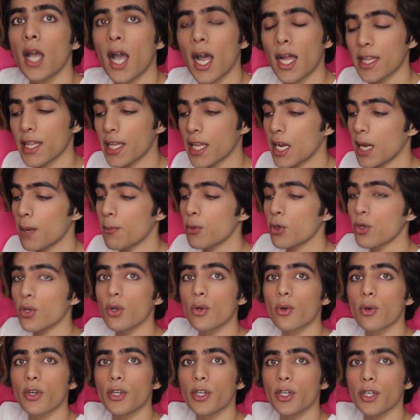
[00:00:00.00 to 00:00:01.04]
And then I'm going to
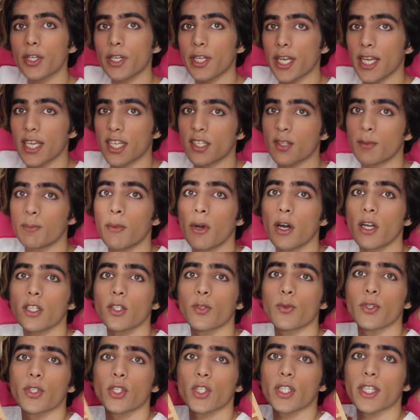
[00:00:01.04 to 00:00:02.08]
go into Taste
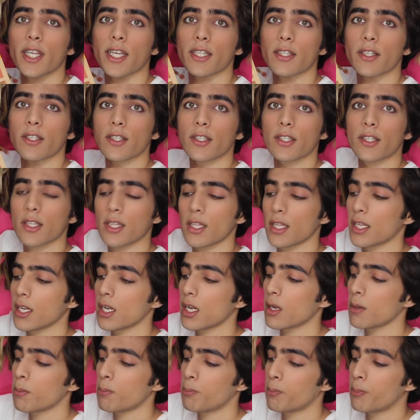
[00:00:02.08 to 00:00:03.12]
Buds, which is like this
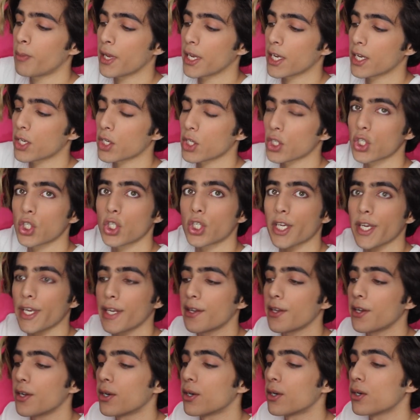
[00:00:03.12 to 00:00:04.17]
little pinkish
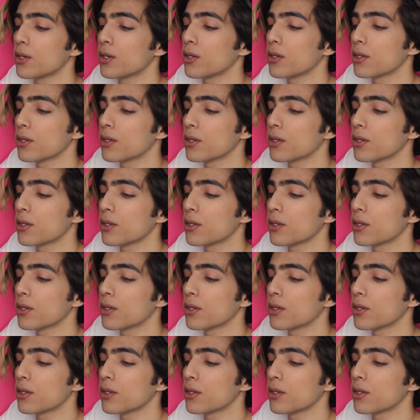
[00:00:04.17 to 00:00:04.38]
shade here.